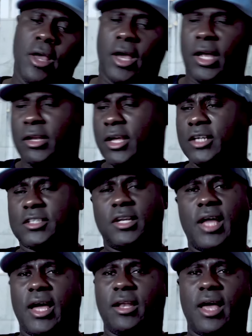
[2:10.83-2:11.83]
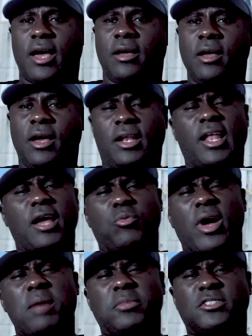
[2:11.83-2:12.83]
and this and that and that. And they're like,
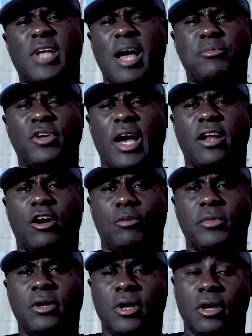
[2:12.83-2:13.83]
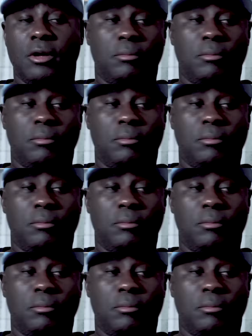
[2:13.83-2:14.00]
well, how much time you got, homie?